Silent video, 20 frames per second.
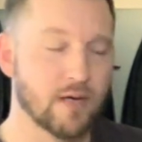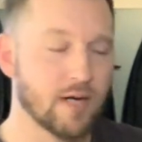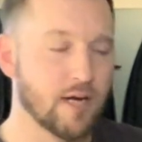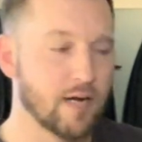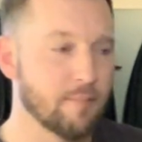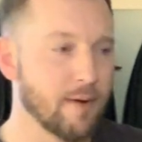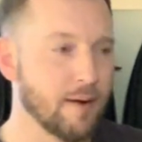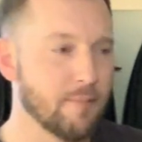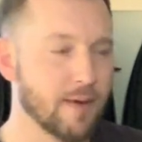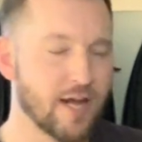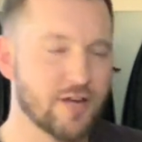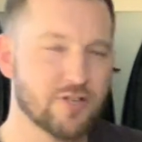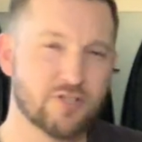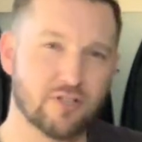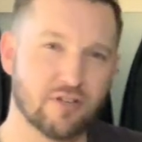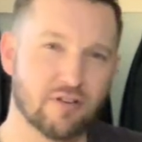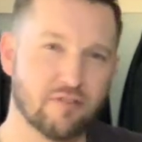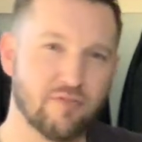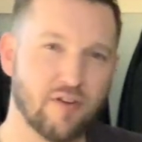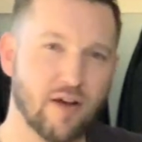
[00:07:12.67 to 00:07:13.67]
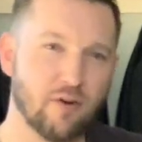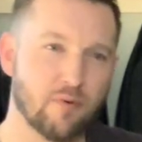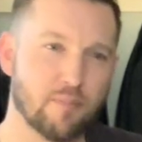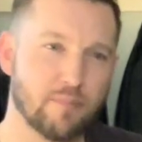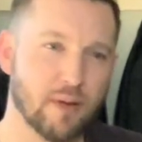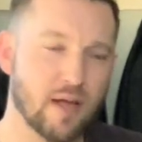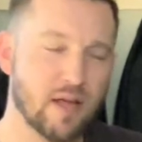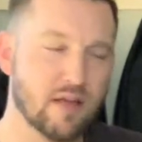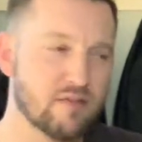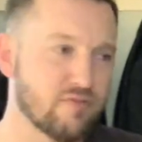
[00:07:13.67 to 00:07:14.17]
I'm not sure if I would
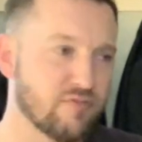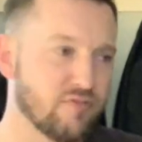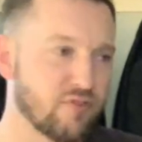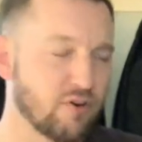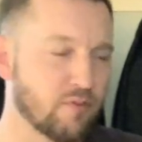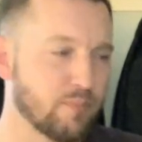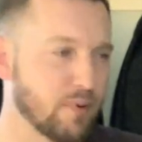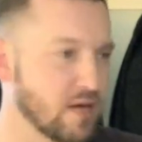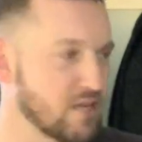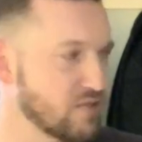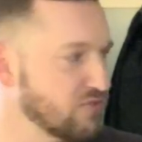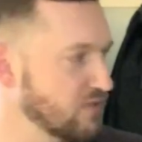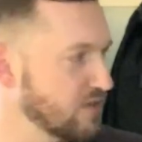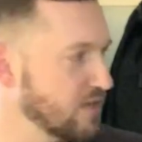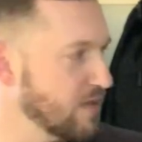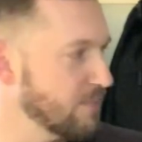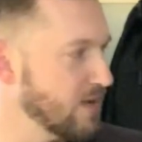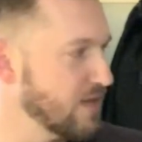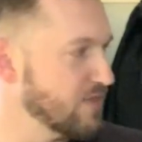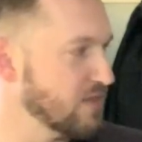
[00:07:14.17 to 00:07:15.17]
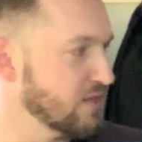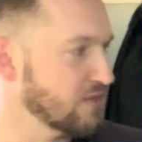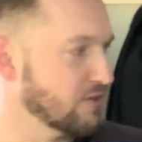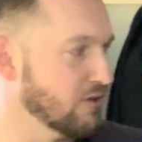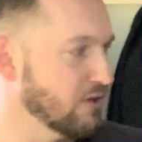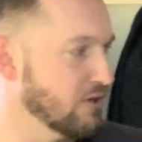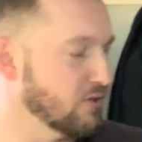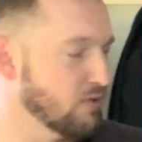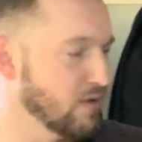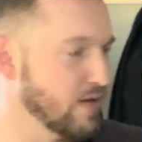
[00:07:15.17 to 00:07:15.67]
pay the full price for them. I think
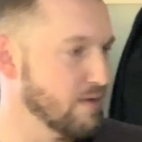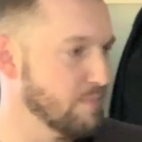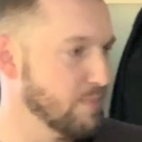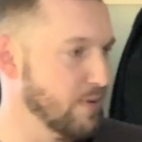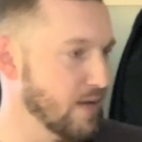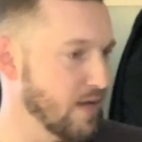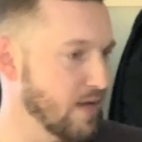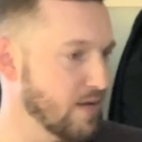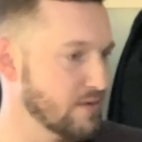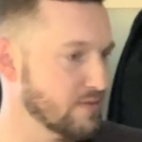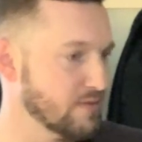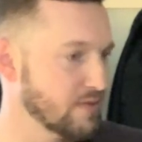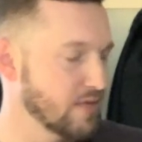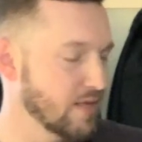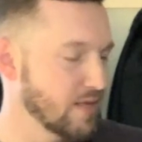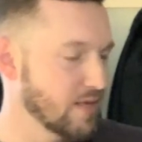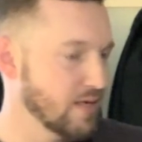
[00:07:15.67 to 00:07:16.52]
they're a great pant.